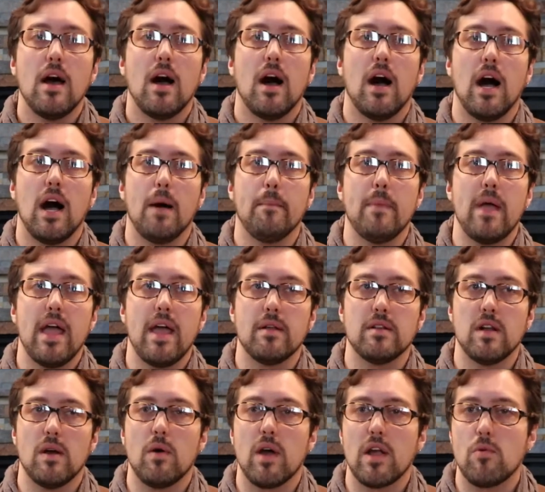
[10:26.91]

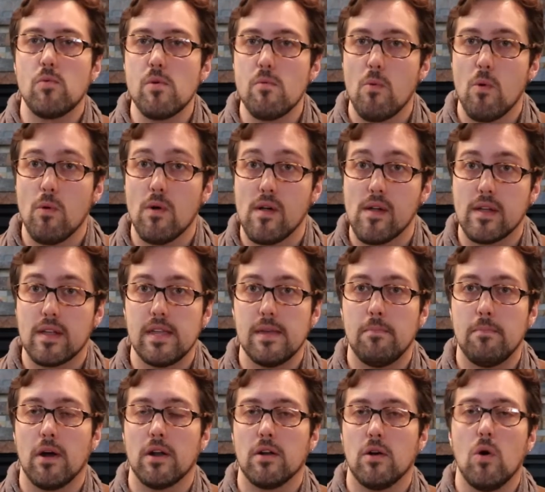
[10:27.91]
and like we will
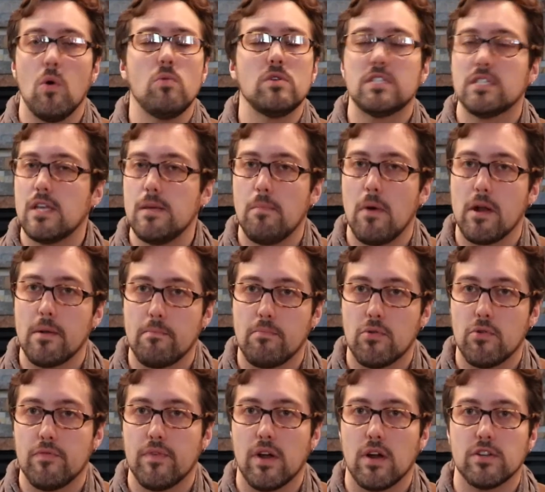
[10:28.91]
always keep on
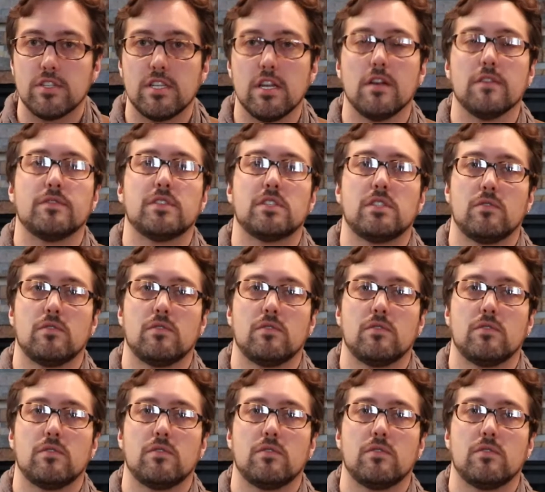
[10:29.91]
improving ourselves